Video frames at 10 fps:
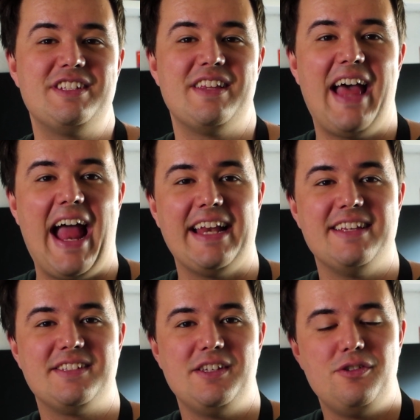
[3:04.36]
to that
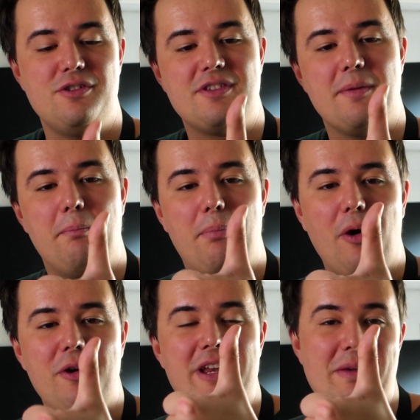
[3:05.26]
is to use the
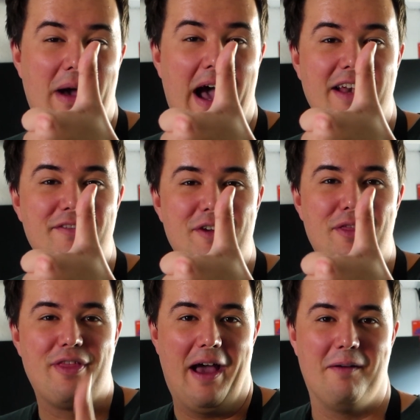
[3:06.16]
bony part of your
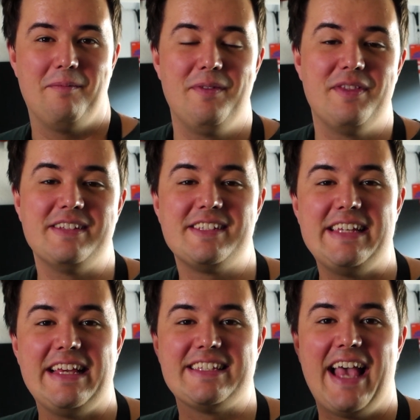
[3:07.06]
thumb that
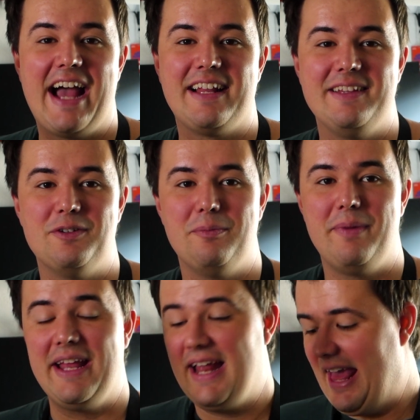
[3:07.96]
sticks out a little
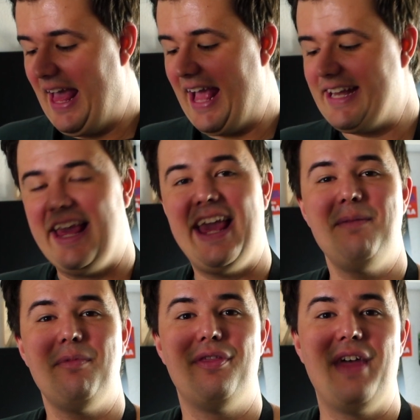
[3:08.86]
bit and
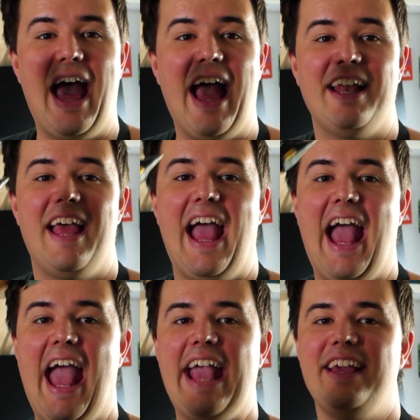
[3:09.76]
keep that
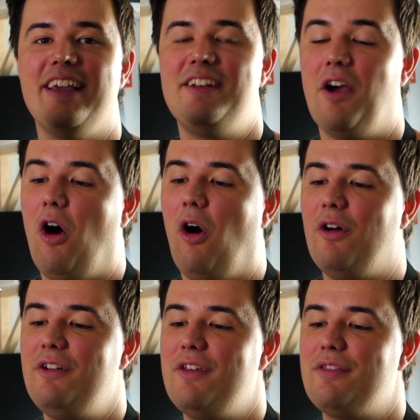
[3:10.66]
anchored
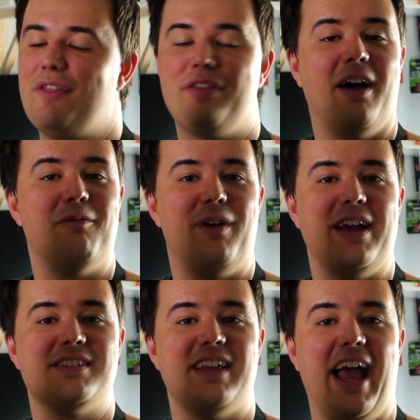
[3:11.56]
on the thumb
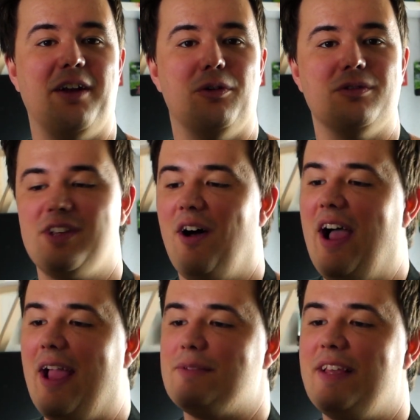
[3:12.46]
rest at all
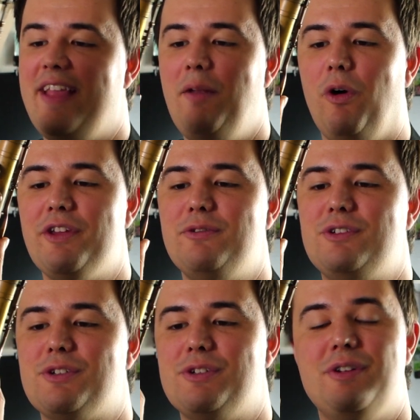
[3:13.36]
times. And then what you'll
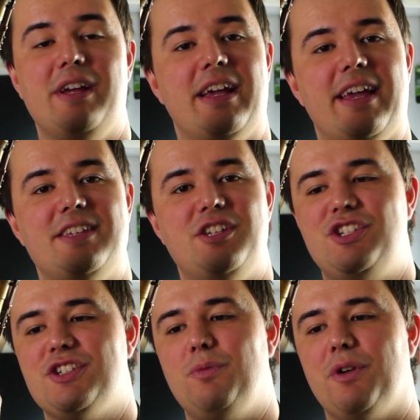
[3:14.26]
do is you
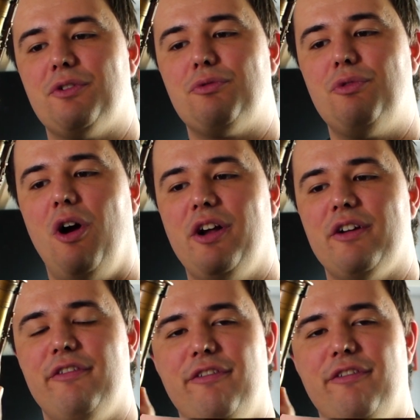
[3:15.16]
just want to rock it